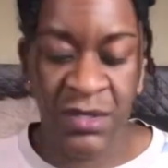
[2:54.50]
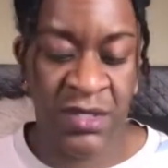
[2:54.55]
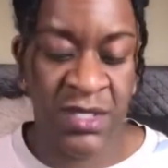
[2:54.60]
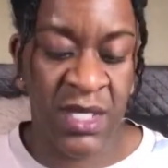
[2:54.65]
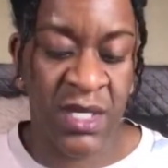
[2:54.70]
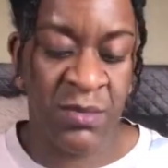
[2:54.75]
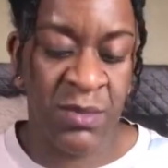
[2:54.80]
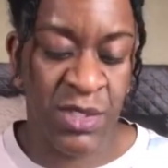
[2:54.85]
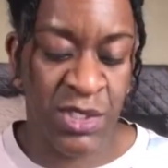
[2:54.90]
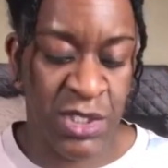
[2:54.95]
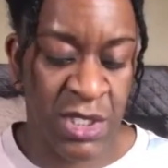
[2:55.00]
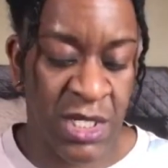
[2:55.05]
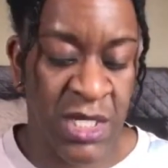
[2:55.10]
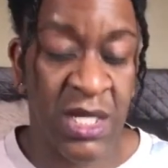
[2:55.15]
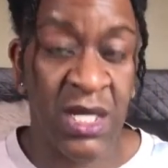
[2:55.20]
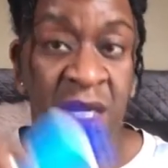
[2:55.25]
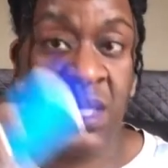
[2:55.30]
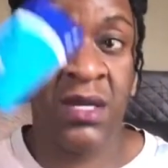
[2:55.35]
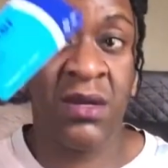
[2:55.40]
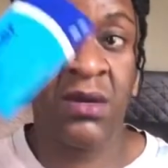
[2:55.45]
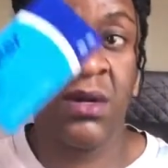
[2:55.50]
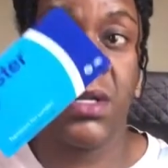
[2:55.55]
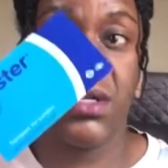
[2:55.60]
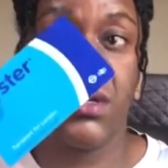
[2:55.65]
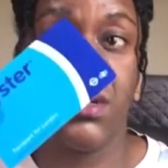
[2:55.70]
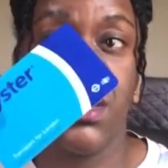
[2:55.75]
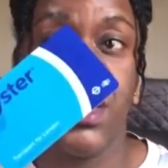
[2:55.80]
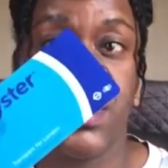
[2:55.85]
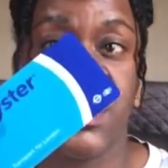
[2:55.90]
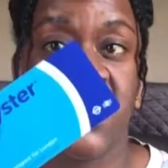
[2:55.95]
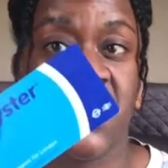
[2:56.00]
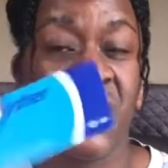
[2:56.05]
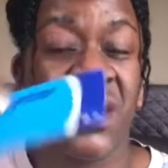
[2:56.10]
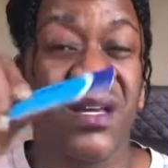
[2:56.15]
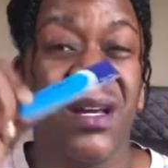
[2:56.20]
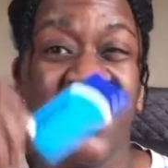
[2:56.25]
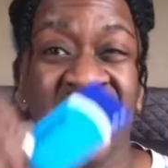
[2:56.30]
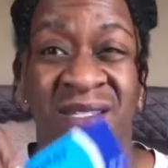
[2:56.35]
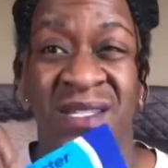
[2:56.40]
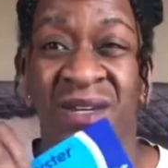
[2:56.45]
thingamajiggy. Got an Oyster
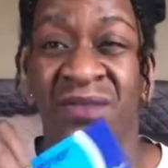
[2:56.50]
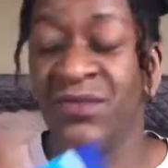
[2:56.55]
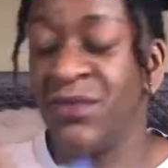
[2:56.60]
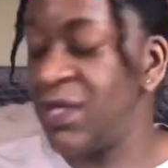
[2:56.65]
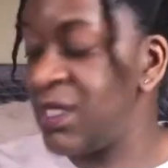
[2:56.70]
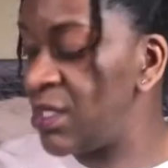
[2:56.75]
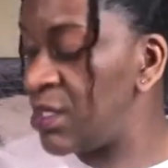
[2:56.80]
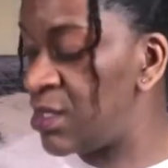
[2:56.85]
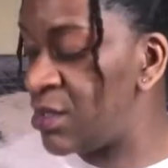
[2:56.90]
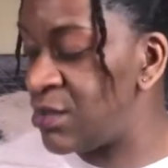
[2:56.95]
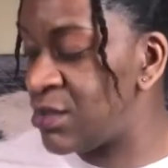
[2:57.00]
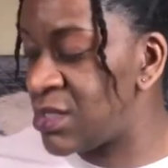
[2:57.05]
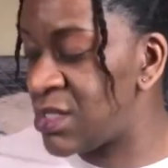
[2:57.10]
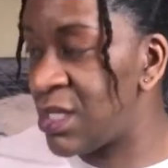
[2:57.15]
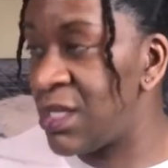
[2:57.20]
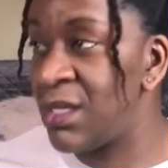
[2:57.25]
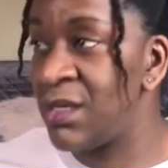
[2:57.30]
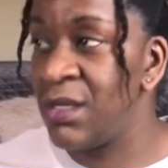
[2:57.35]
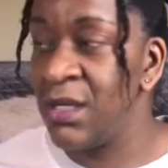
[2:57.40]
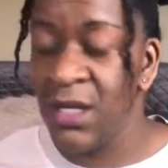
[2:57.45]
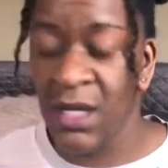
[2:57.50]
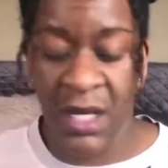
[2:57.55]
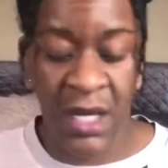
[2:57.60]
card, don't really use it